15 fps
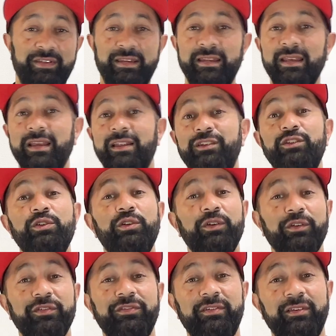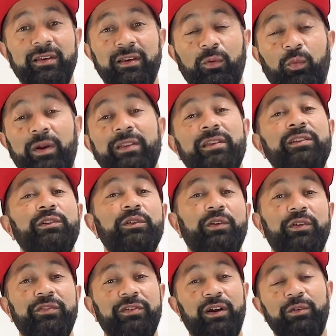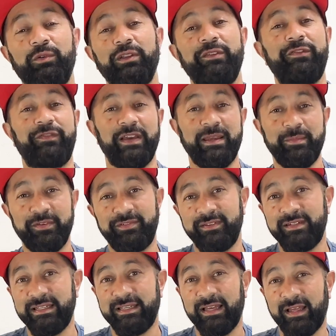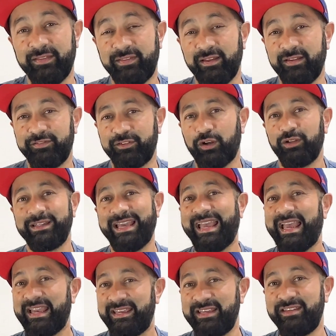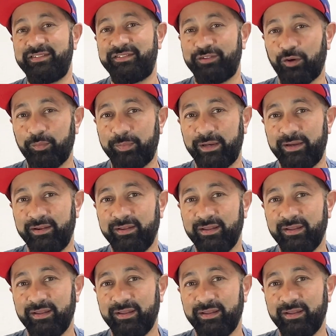And noodles, one of the noodles are really famous in Niigata. It's called hegi soba.